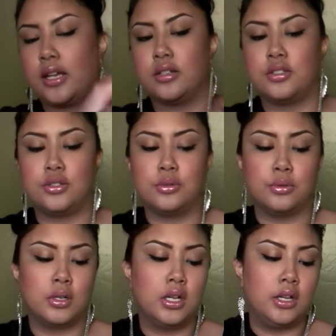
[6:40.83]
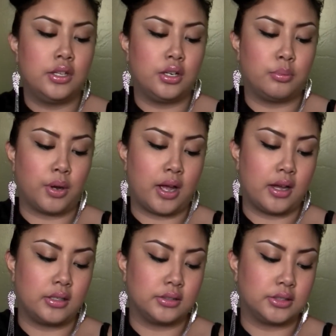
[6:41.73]
how to do your
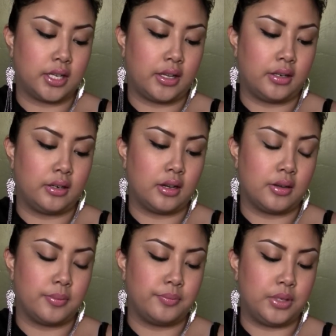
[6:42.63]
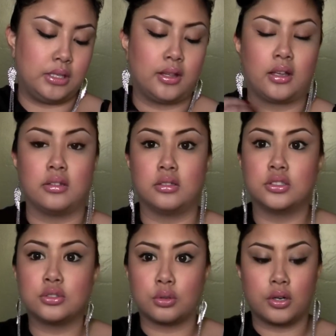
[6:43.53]
brows and need like a little
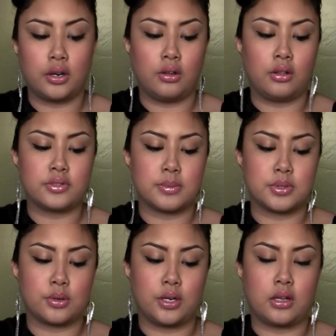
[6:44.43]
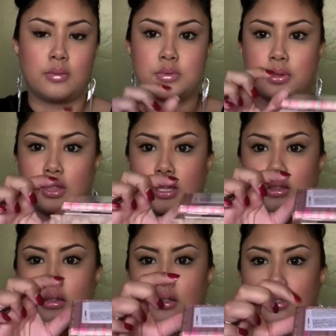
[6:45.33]
tutorial of some sort. It comes with like
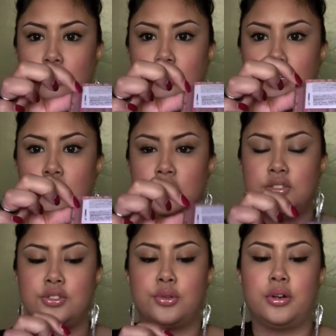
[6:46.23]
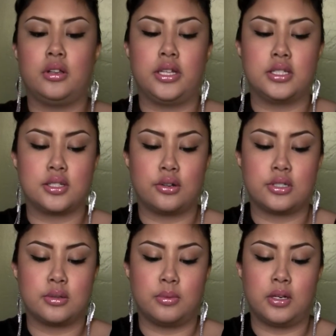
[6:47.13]
the little tutorial
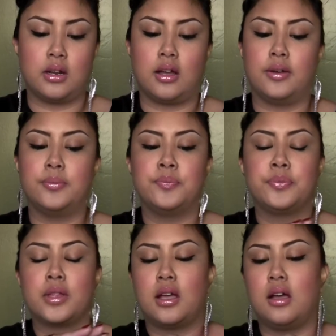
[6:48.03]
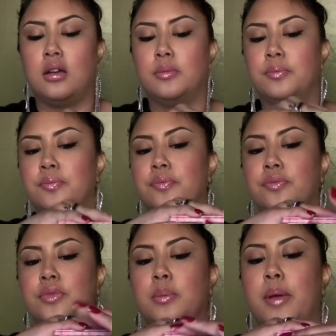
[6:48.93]
inserts and whatnot.
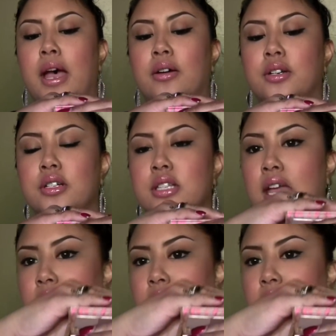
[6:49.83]
The powders